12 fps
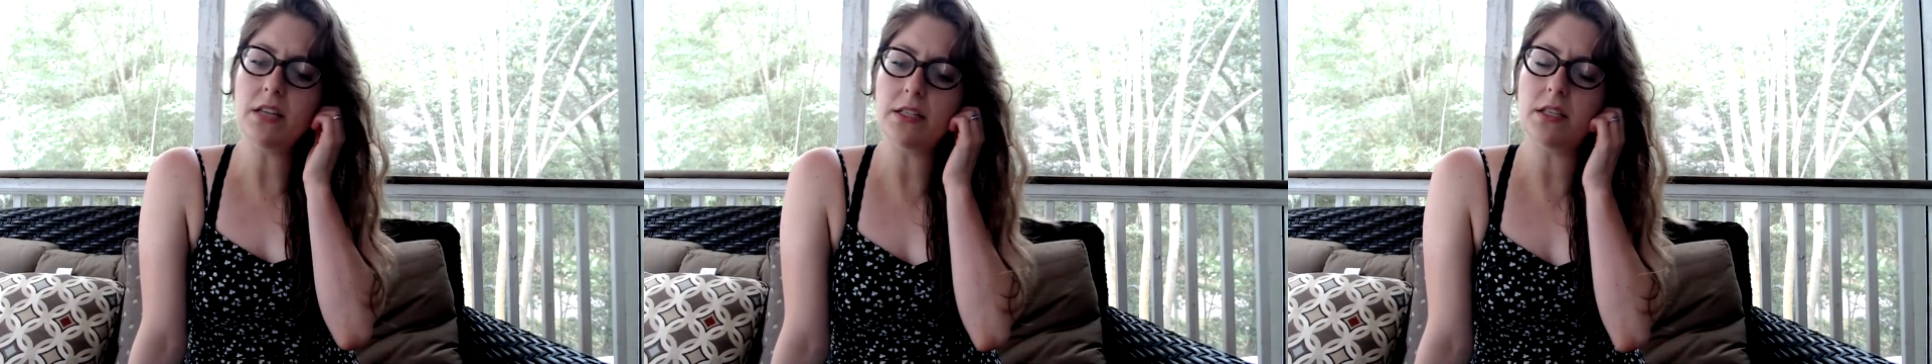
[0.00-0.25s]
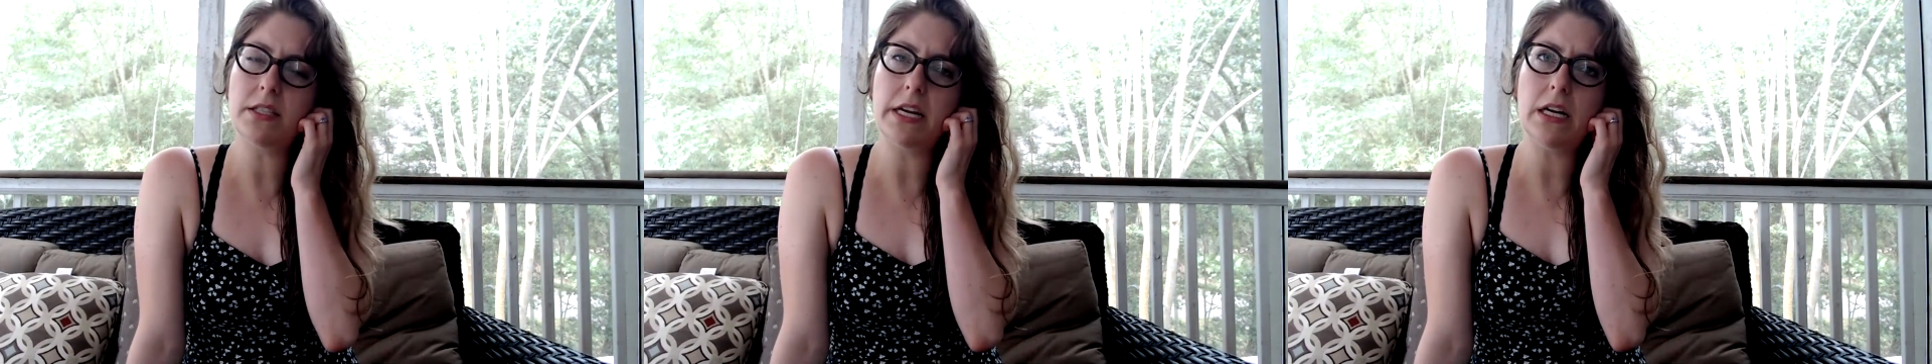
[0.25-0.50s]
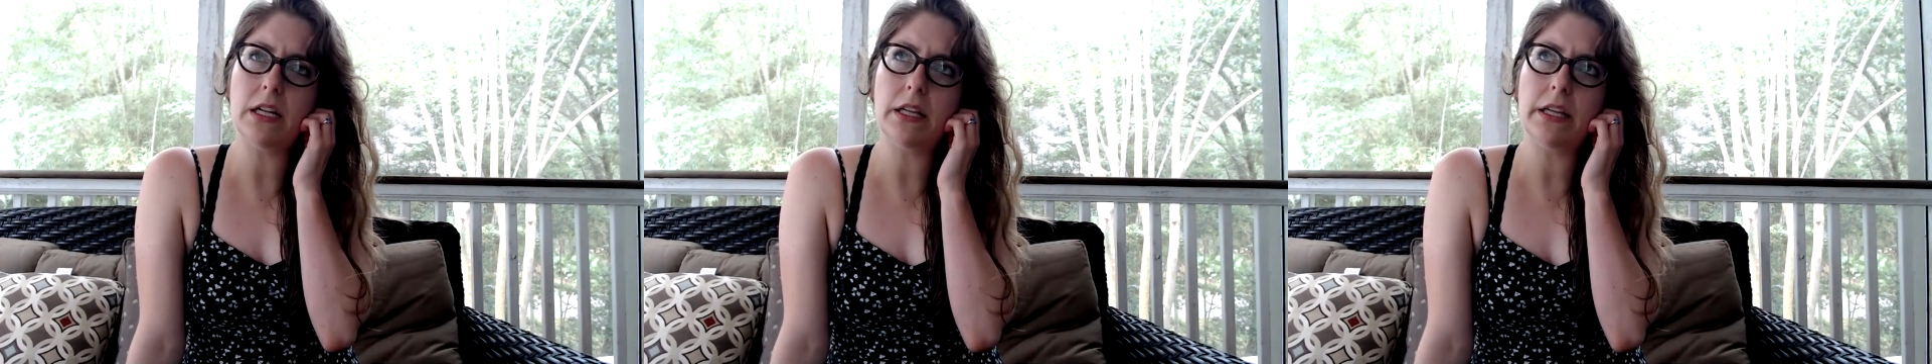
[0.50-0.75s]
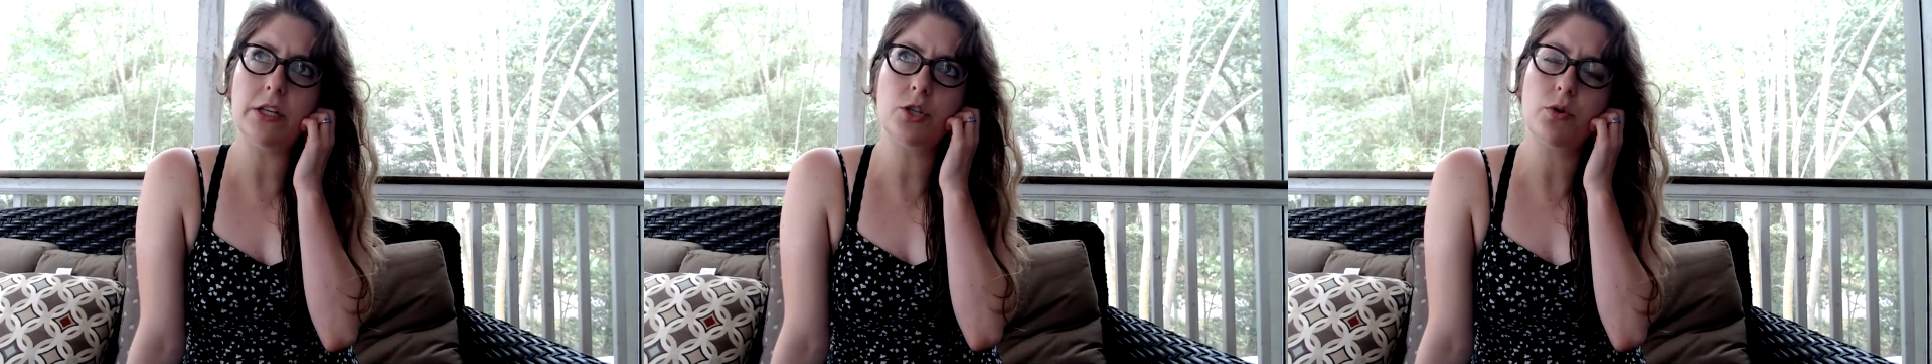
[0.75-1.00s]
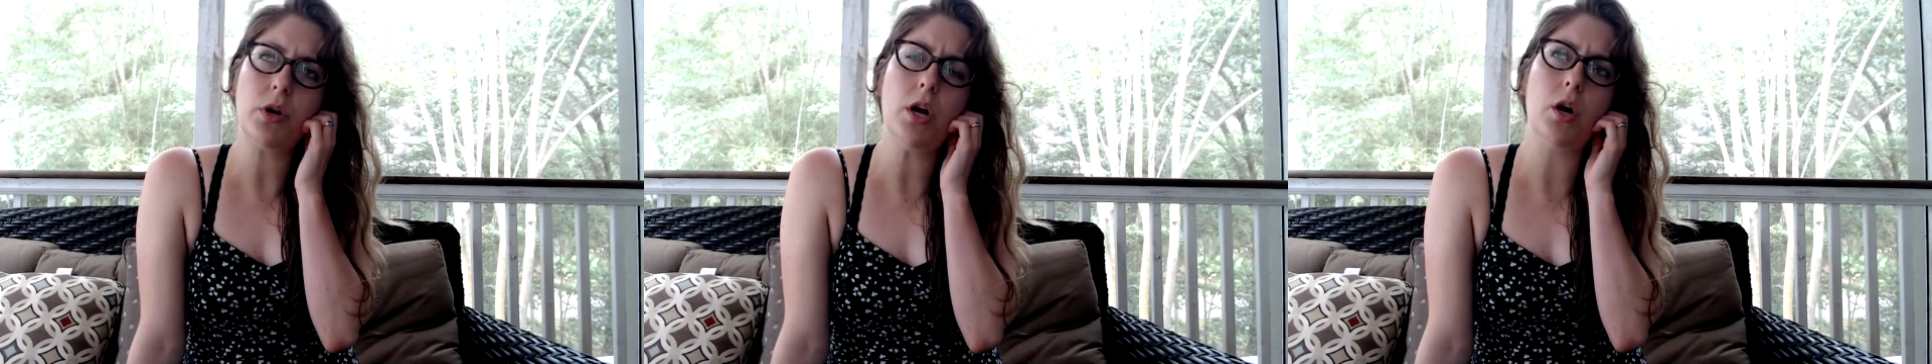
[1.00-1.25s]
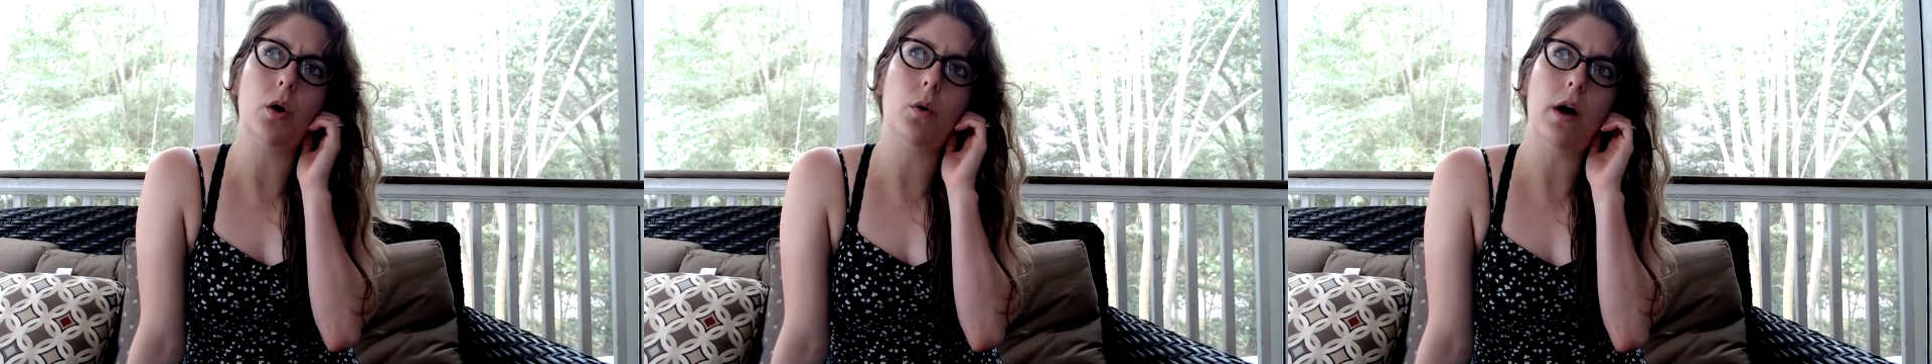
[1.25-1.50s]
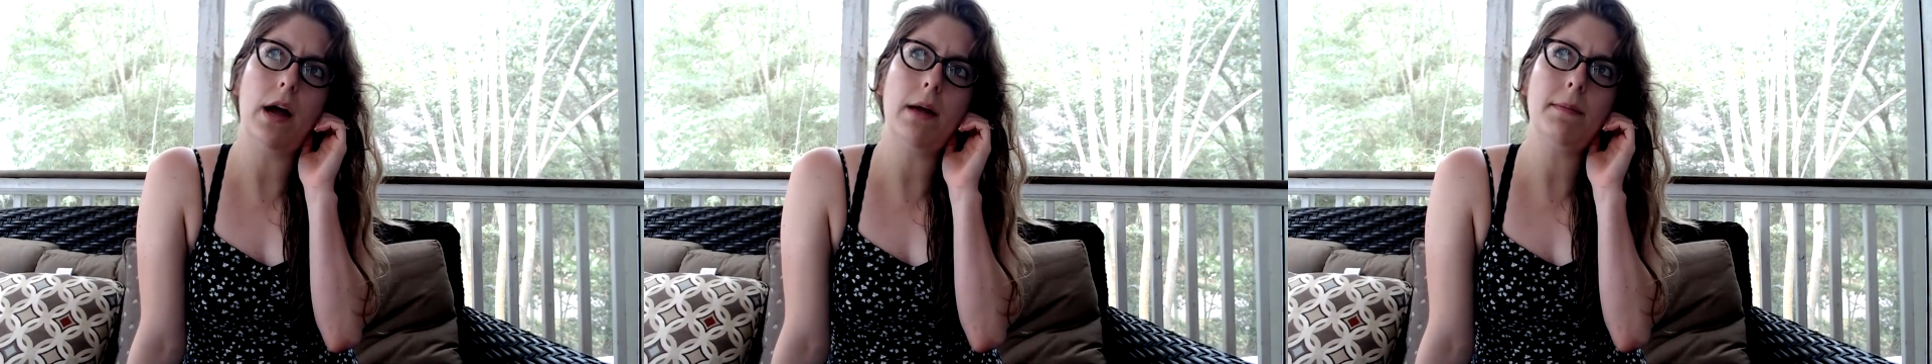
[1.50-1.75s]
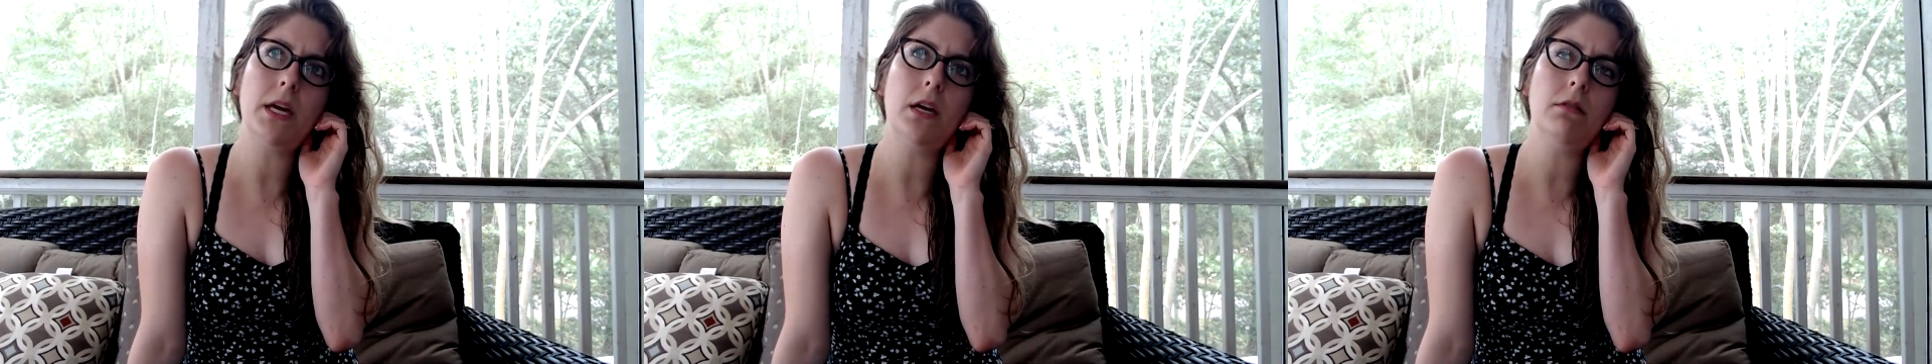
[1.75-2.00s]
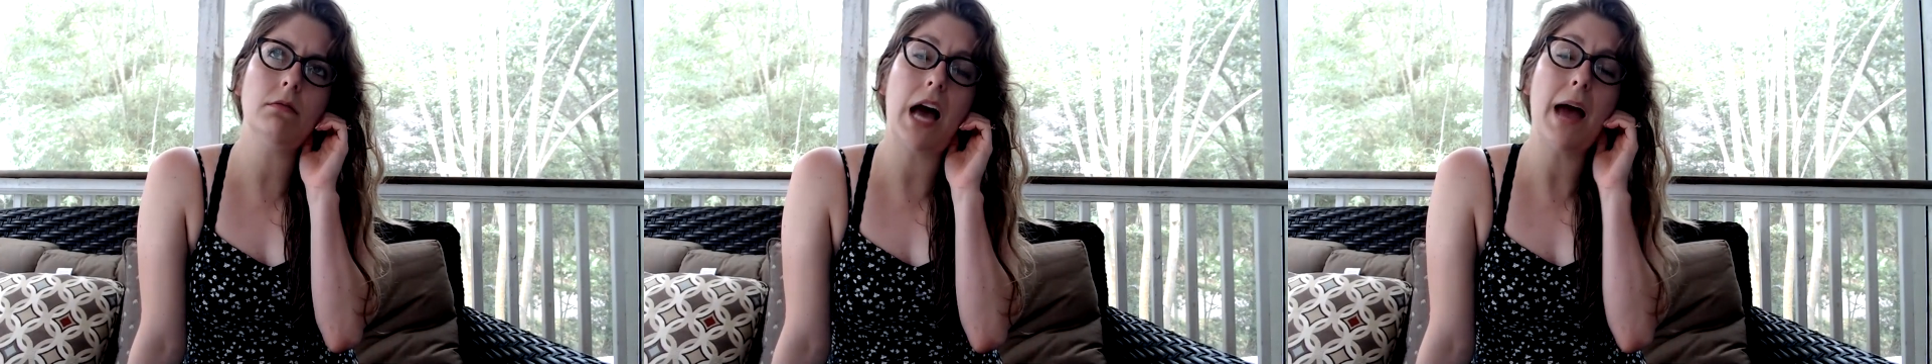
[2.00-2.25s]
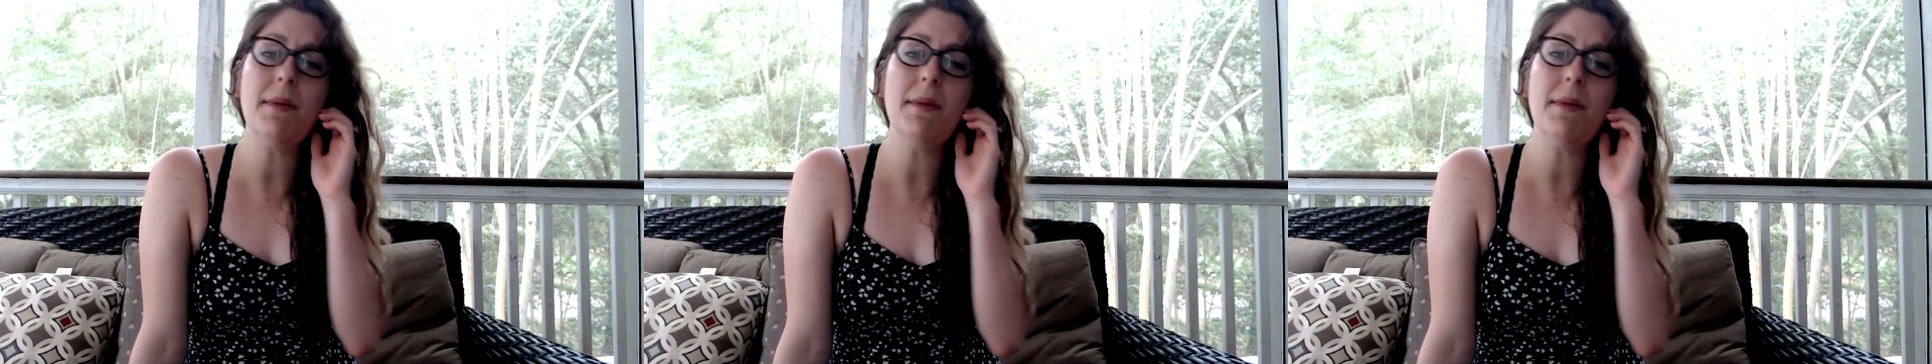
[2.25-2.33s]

I don't know if that's necessarily true.